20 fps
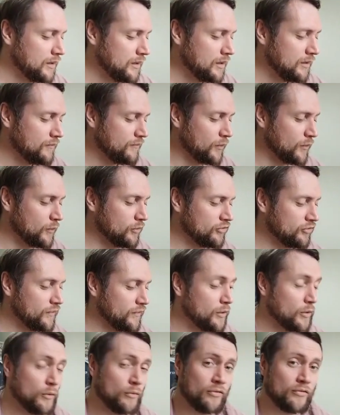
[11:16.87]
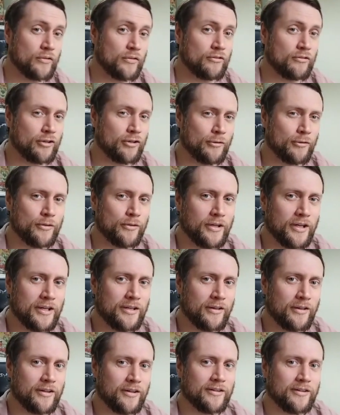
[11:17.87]
For those of you who's tuned
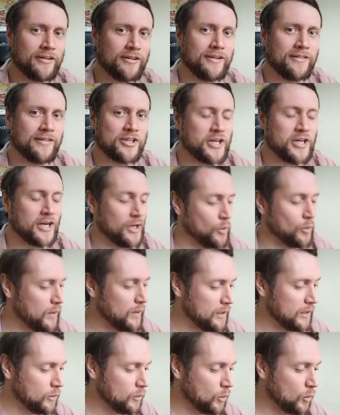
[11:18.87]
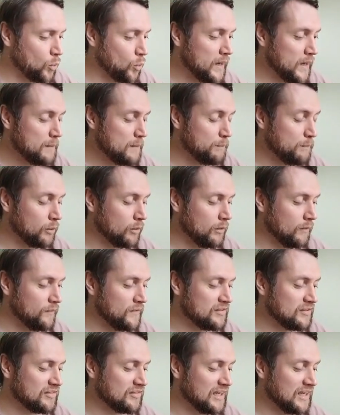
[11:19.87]
in the channel a while ago, we pulled
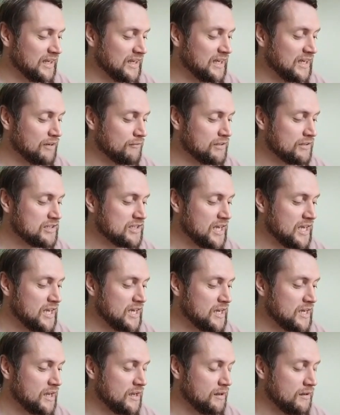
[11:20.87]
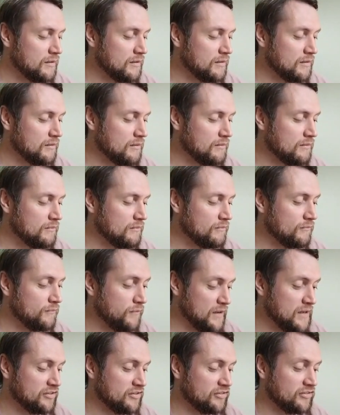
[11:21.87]
the Giratina
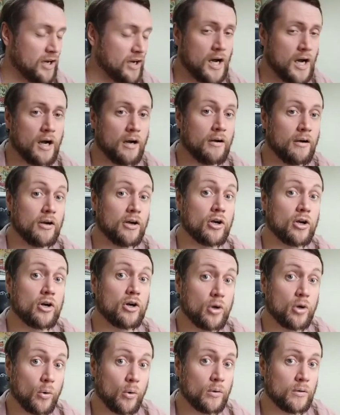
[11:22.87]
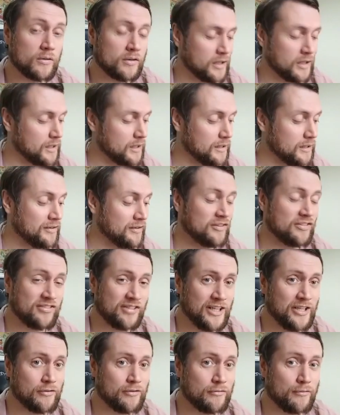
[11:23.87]
V-Star Gold card,
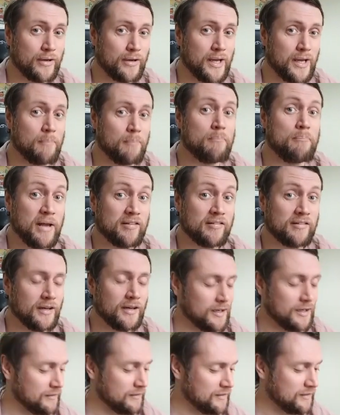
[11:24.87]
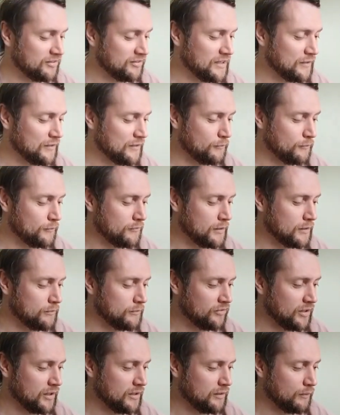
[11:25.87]
secret rare, best card in the set from Crown
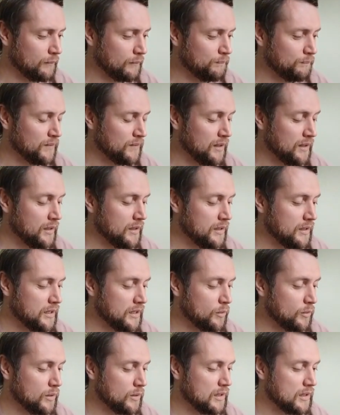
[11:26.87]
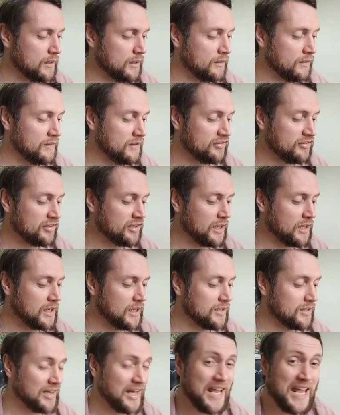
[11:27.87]
Zenith. Now, this
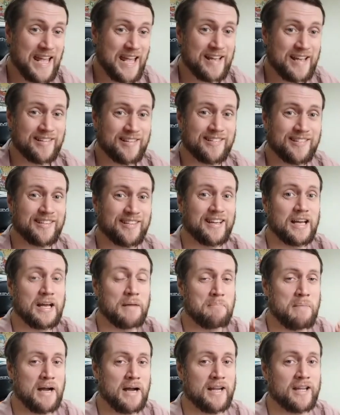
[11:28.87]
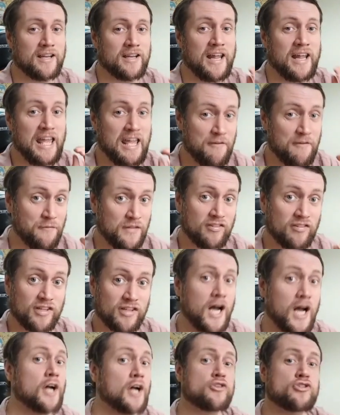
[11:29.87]
card is immaculate. If this
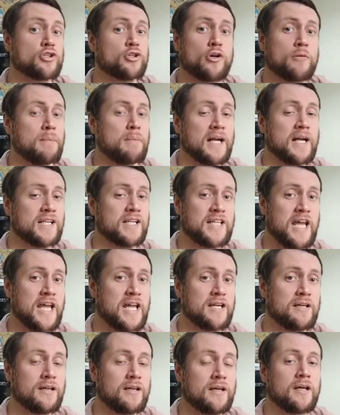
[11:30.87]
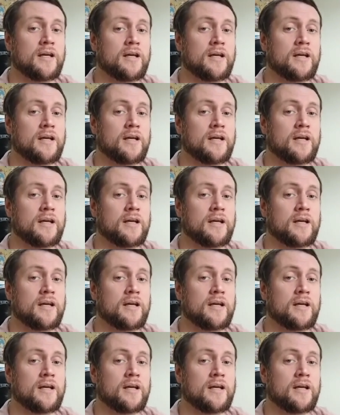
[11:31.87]
card doesn't come back at 10,